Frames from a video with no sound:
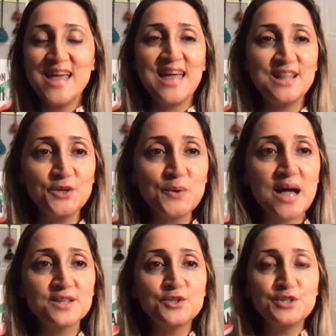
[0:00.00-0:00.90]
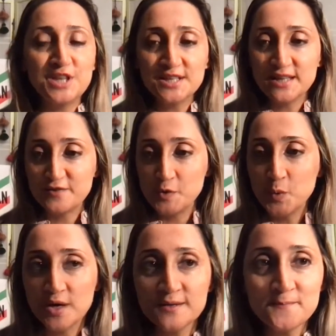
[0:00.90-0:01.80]
Hello and good night,
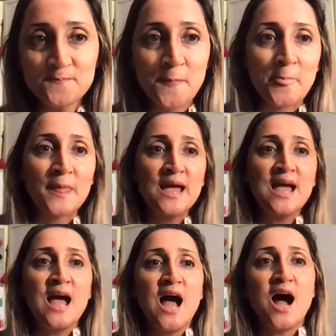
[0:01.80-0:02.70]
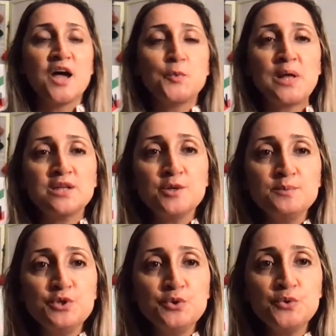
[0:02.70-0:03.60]
everyone. I welcome
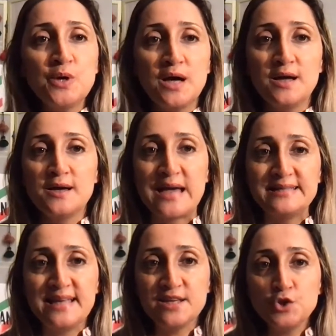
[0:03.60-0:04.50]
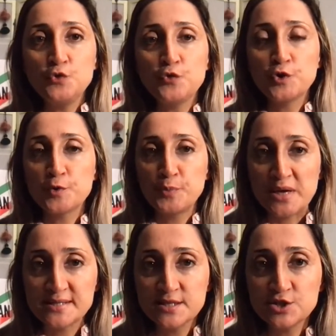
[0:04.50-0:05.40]
you uh, and thank you for your
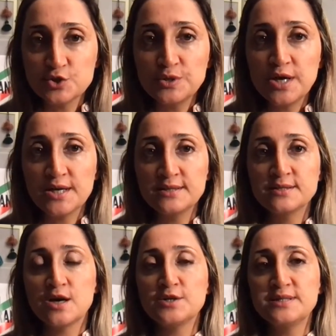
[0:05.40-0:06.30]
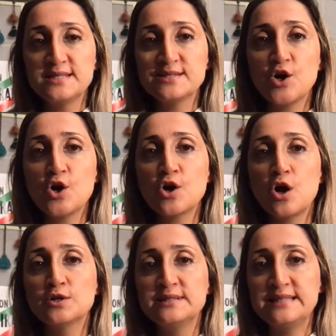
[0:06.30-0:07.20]
presence tonight on this talk
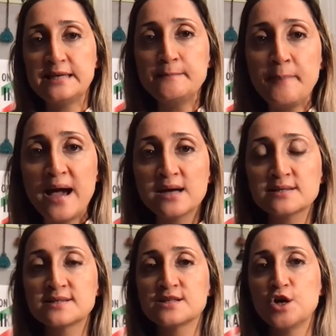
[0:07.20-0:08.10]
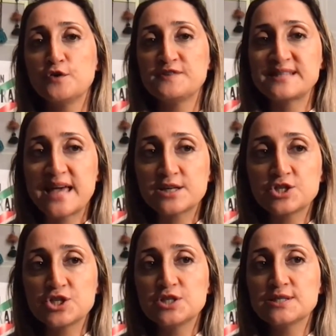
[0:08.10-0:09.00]
on the impact of
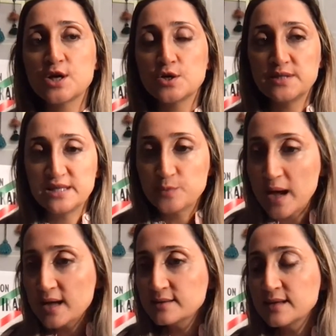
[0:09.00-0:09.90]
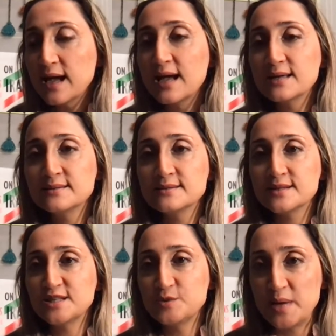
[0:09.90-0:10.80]
sanctions on Iran and
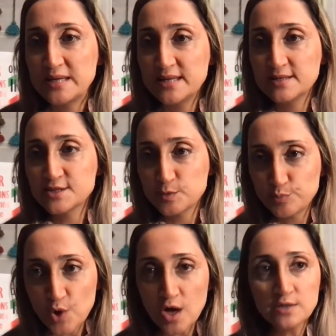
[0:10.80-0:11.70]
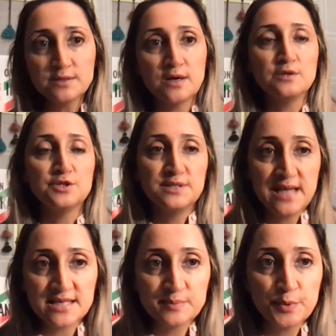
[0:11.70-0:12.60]
Iranians abroad on the
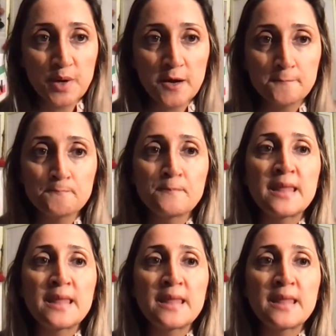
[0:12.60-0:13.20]
diaspora.